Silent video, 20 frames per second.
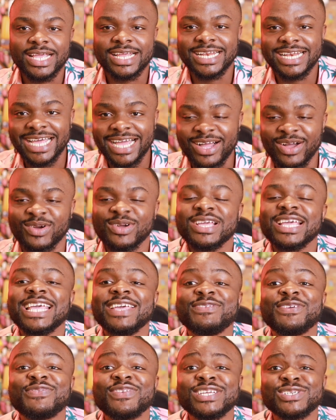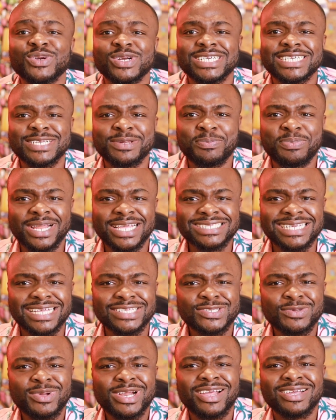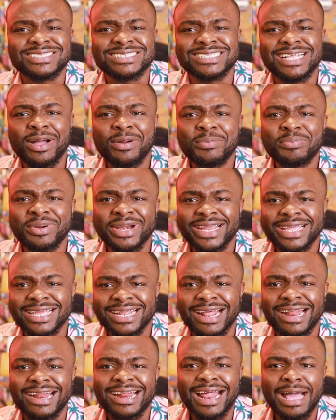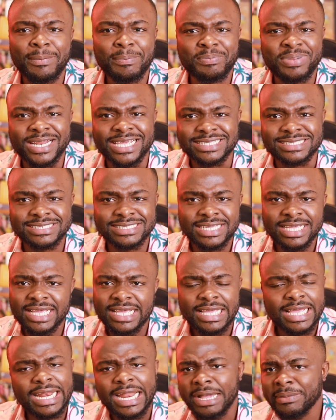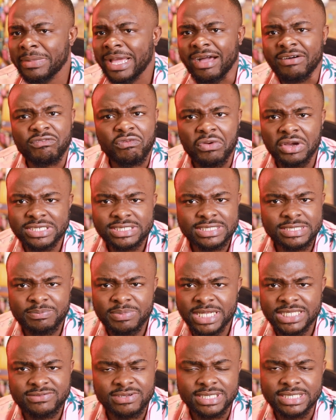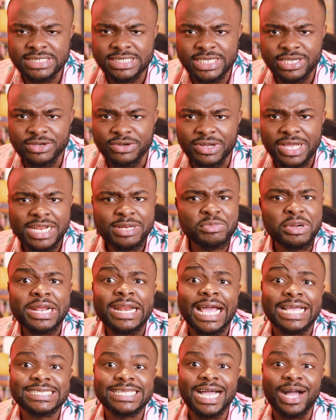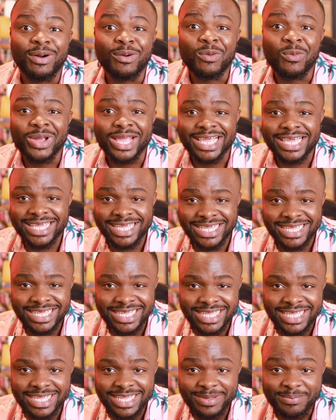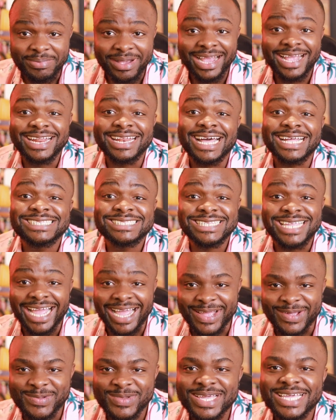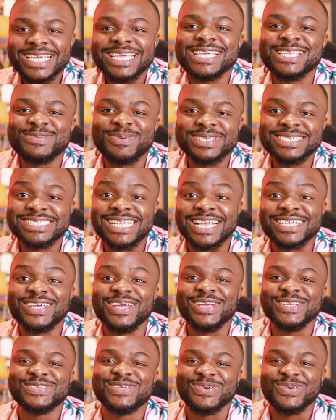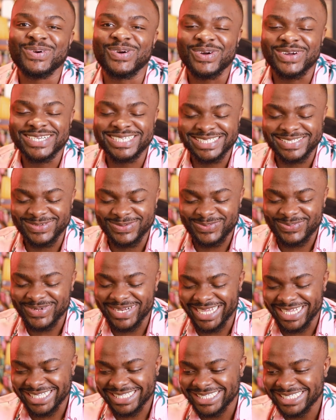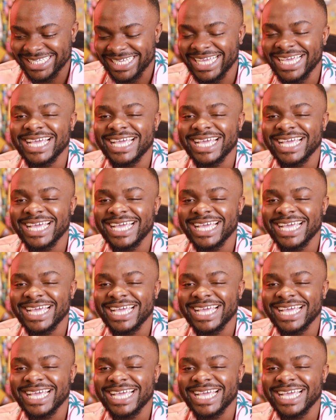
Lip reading: Now, if you finish washing the plates and someone else is now bringing another plate, like me, I've washed the plates for the day. Anybody that is awake by that time is the person that's going to wash the plates.